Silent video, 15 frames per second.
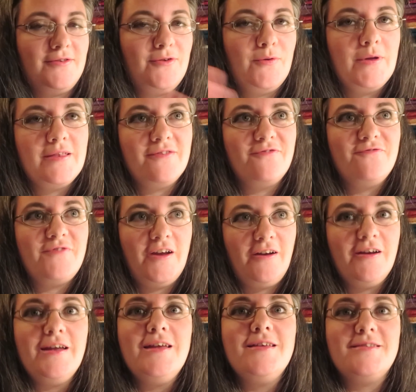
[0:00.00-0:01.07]
So it's
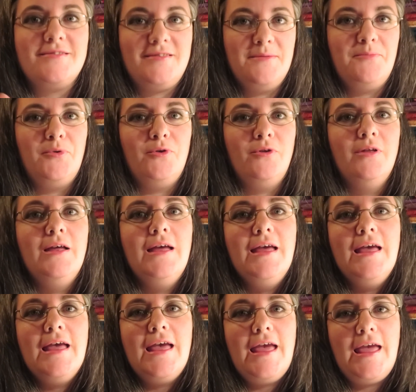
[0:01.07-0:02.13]
very simple
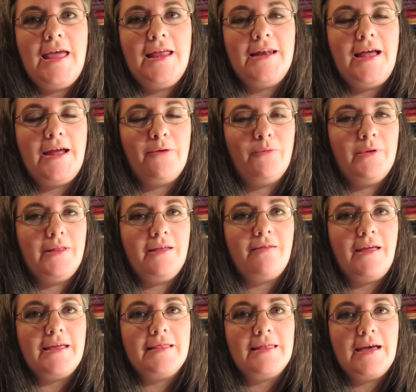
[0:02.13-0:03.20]
and I really
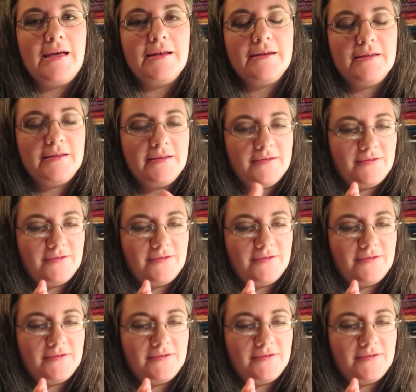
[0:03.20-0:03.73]
like that.